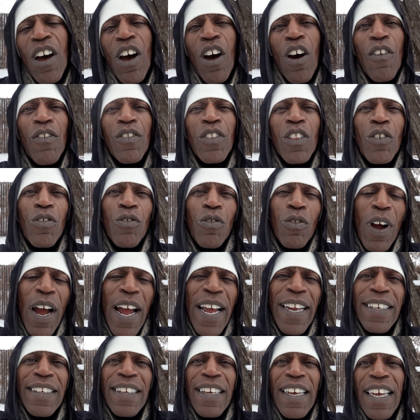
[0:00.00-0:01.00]
of the
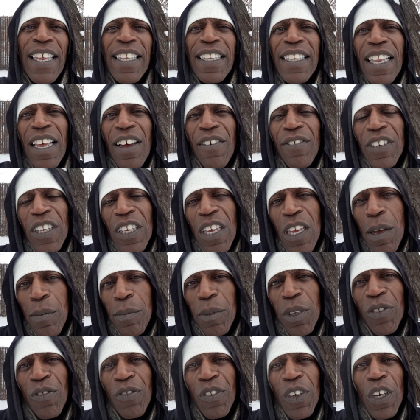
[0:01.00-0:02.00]
right and left
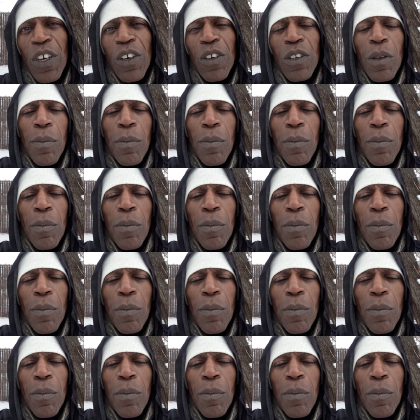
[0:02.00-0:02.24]
hemisphere,